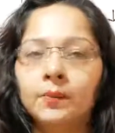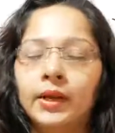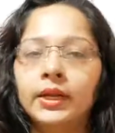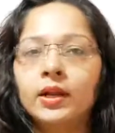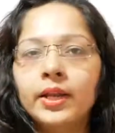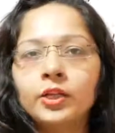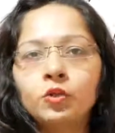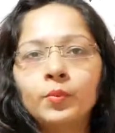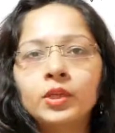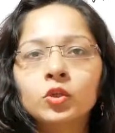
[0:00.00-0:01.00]
the particle
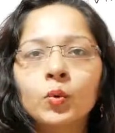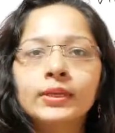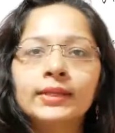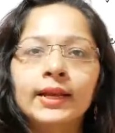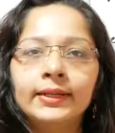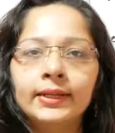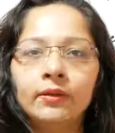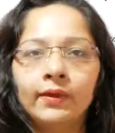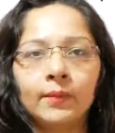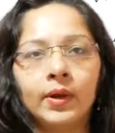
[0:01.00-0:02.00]
next to me is going
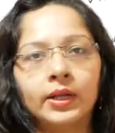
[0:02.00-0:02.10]
slightly away,